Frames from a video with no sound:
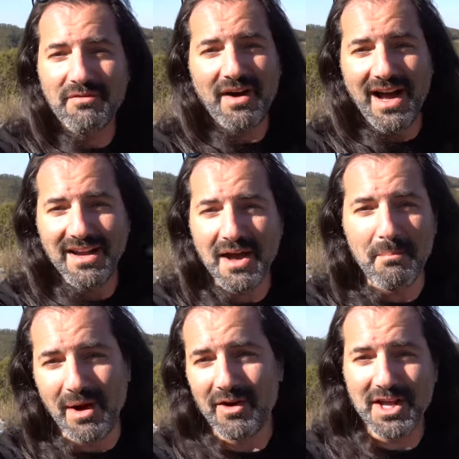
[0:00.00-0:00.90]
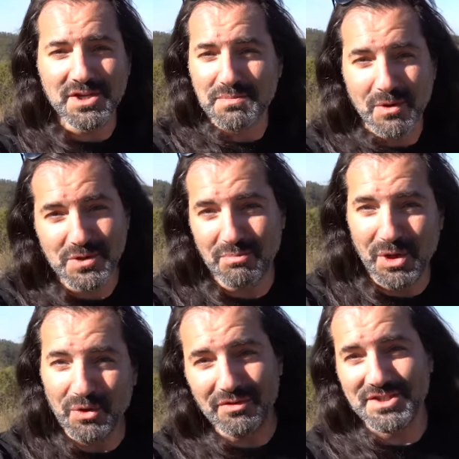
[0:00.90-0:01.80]
to find America's most
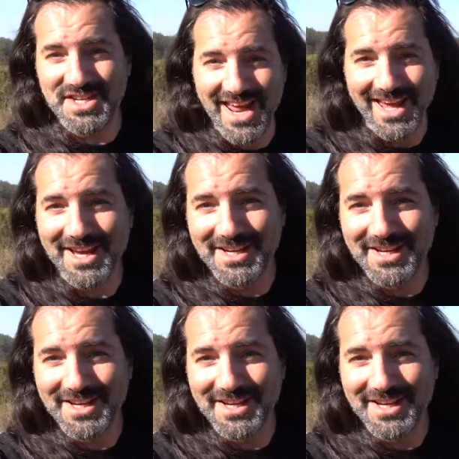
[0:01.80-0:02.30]
beautiful snake.